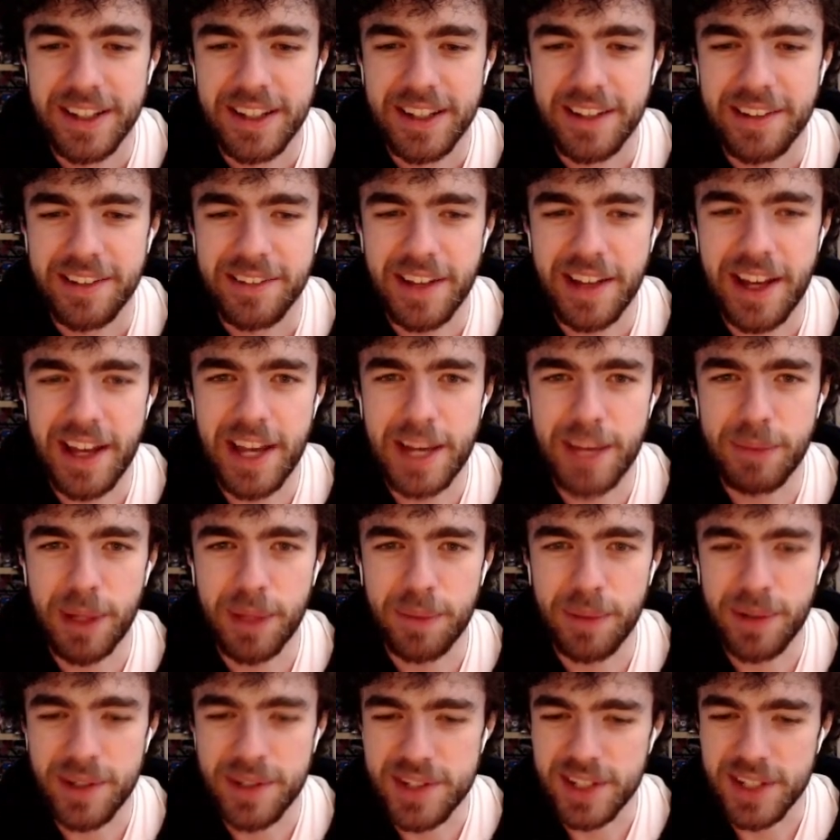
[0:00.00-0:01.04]
And my
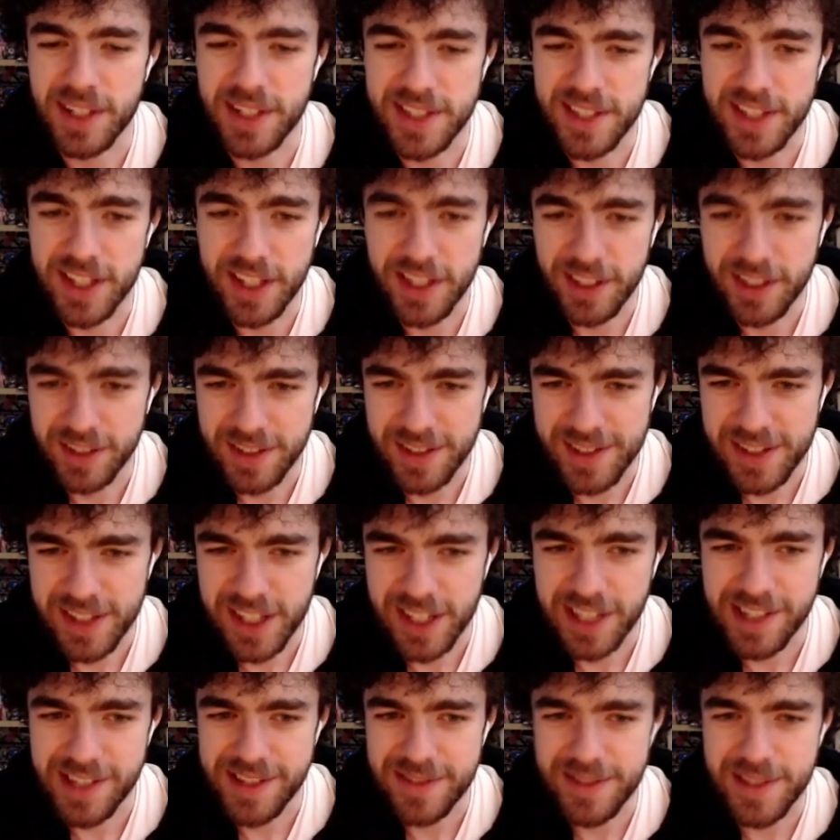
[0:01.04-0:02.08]
opponent just conceded because I think
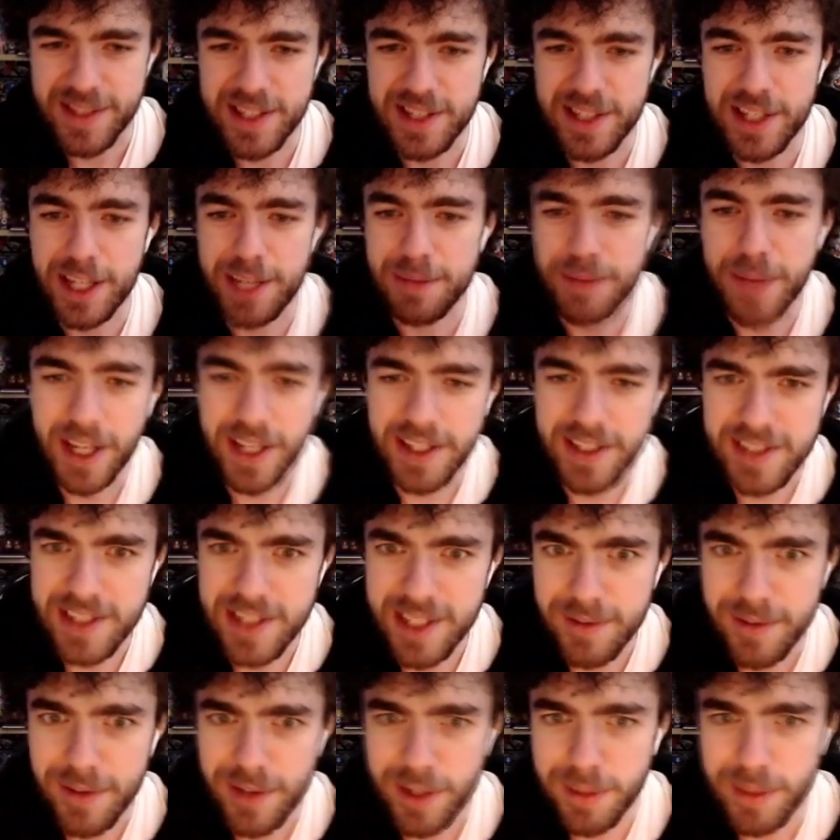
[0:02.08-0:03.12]
he just doesn't like Maxx
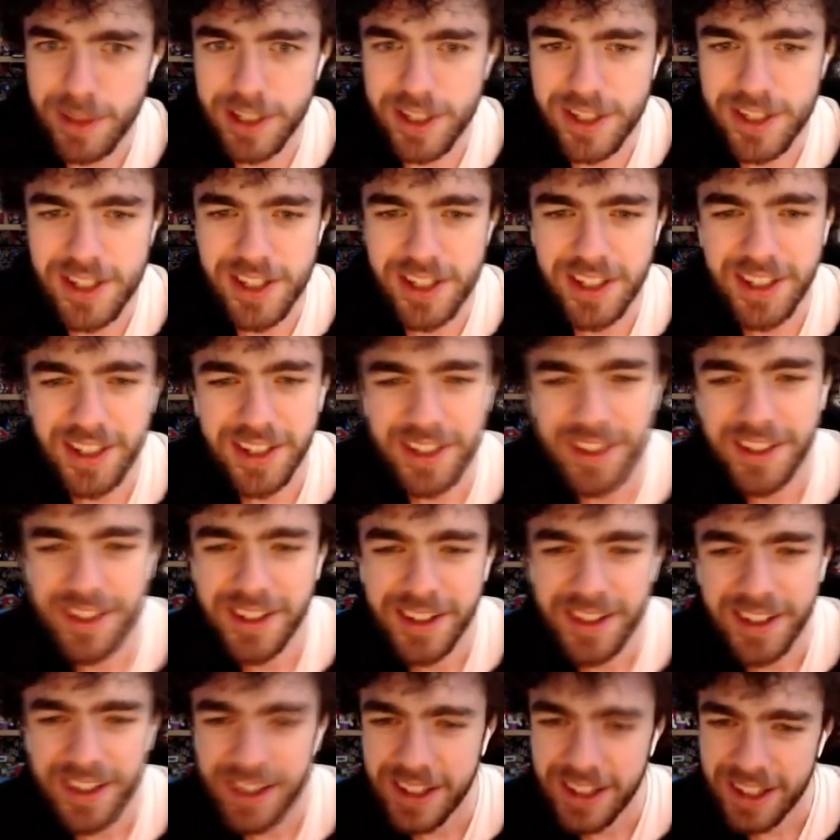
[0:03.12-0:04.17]
very much.
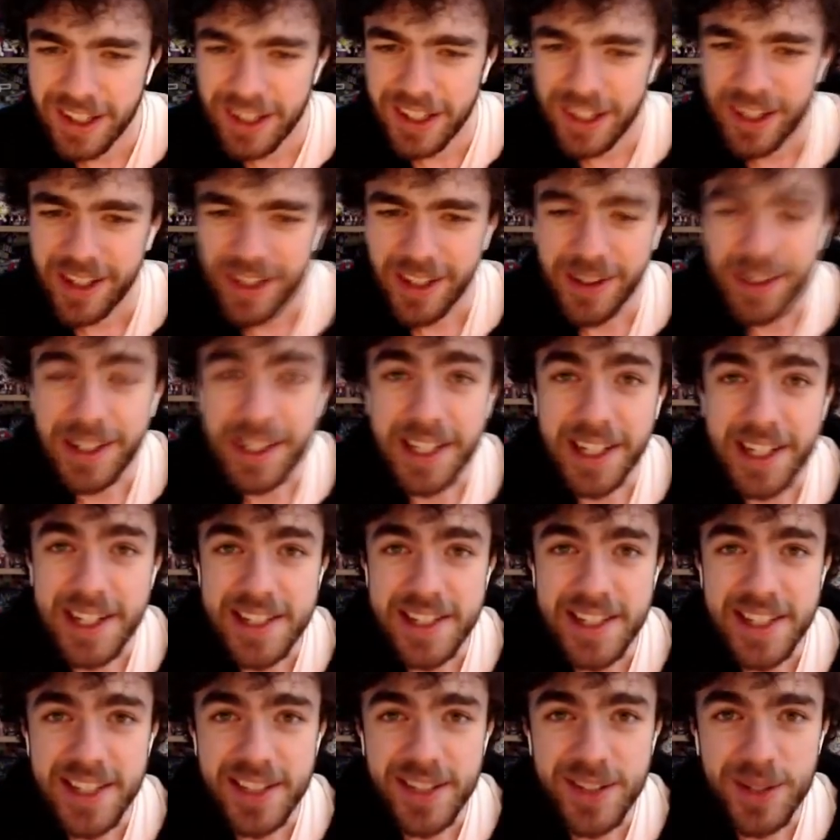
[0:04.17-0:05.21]
Alright guys,
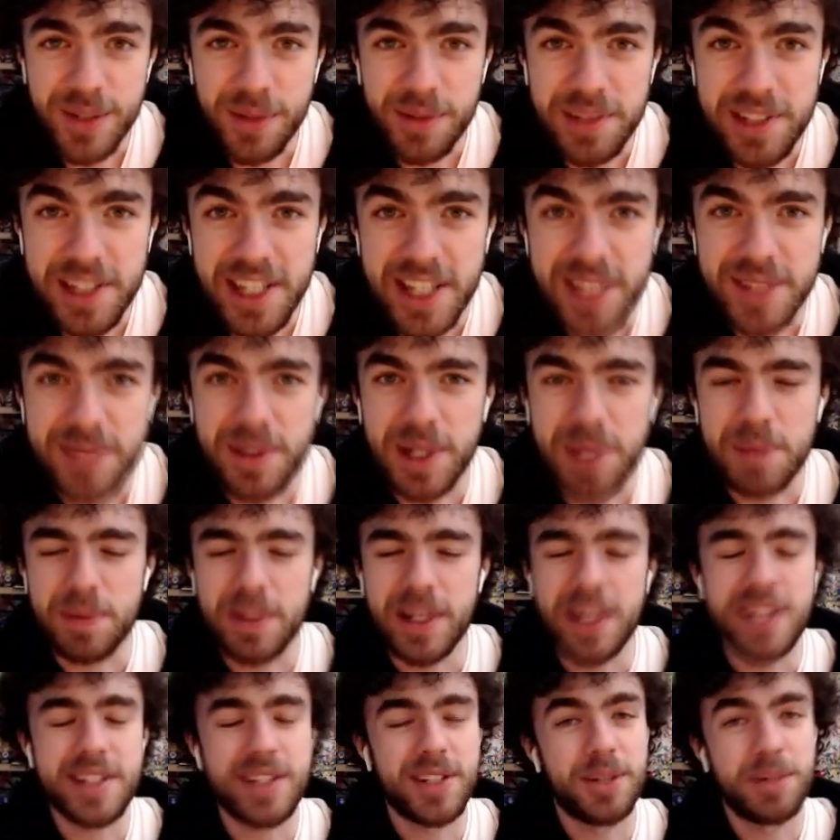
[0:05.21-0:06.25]
that's going to do it for today's
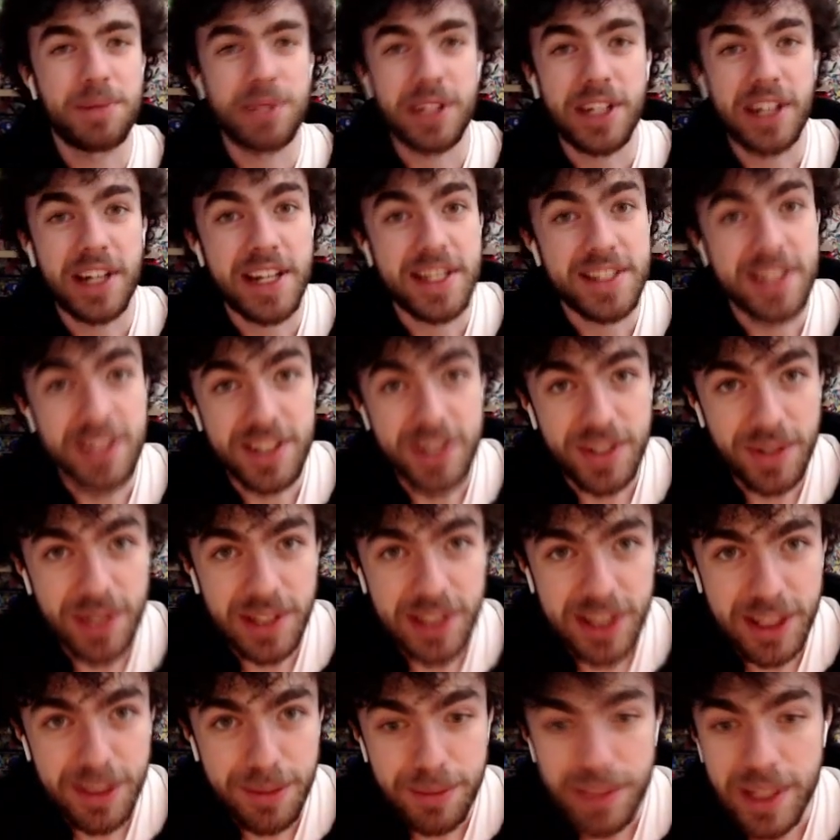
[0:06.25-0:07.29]
replays. I hope you guys enjoyed
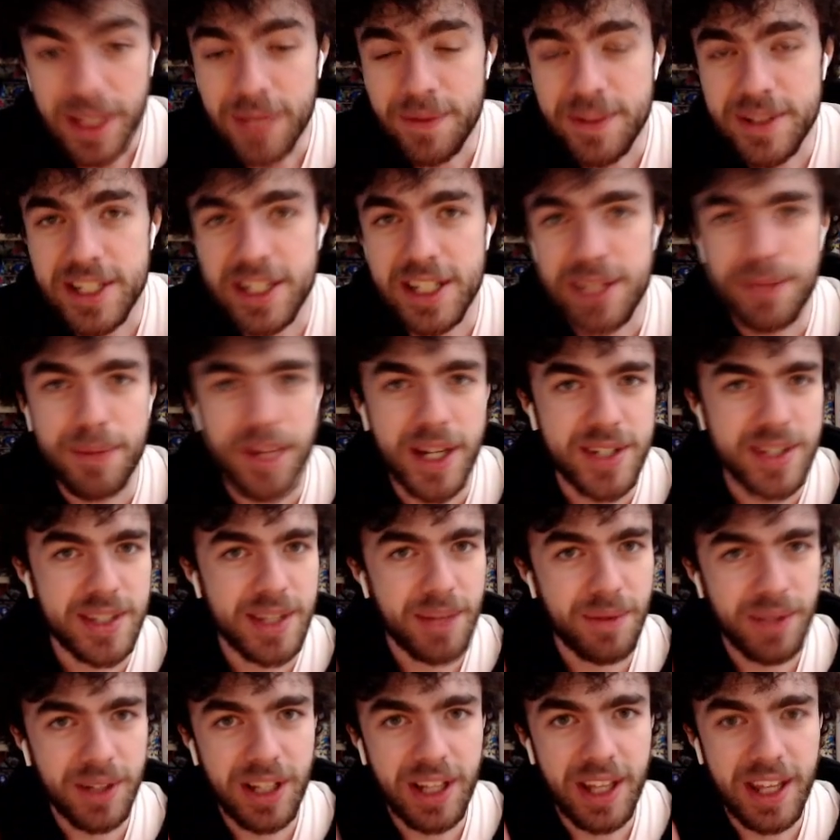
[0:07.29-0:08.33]
them. If you did, make sure to leave
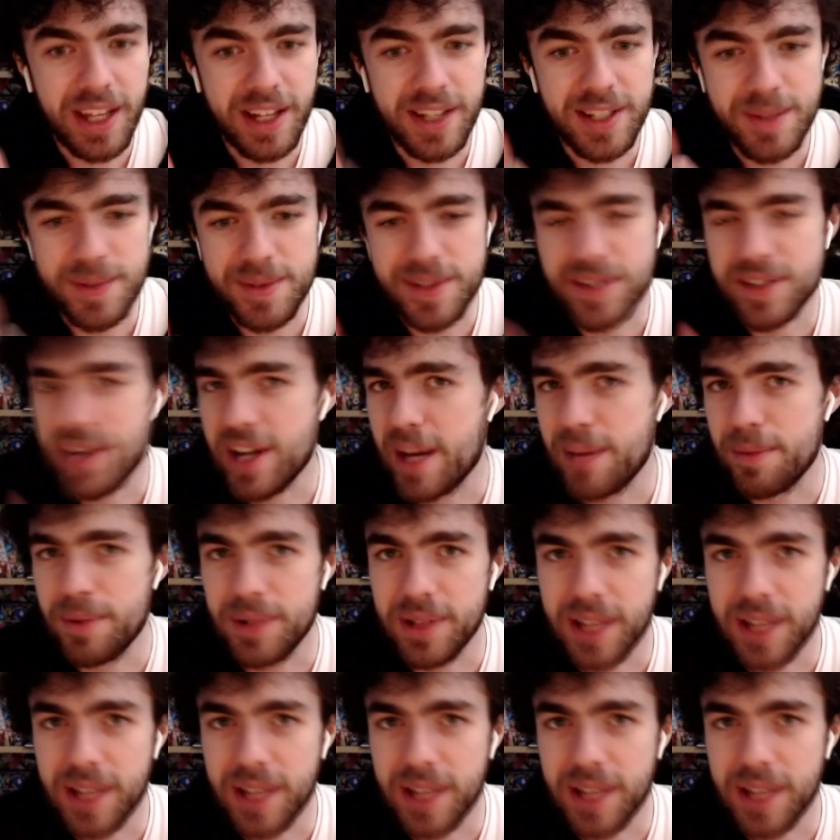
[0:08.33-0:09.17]
a like, subscribe, all that